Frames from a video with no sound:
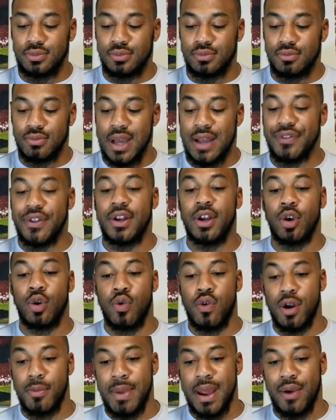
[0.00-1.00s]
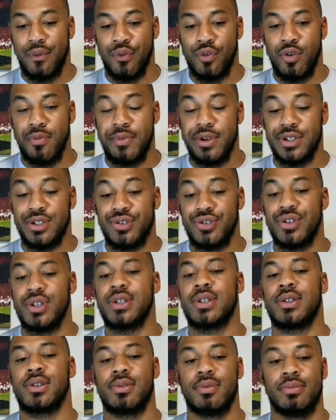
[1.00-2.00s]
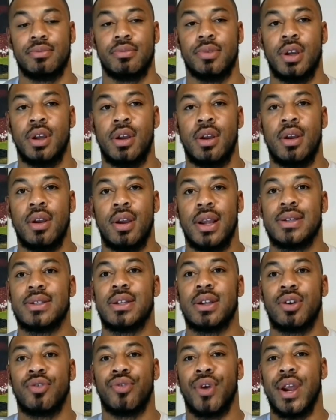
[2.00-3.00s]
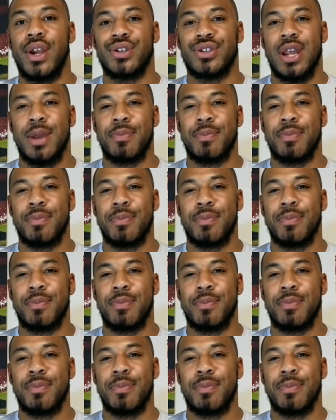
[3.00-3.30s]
I think the quarterback room is in great shape.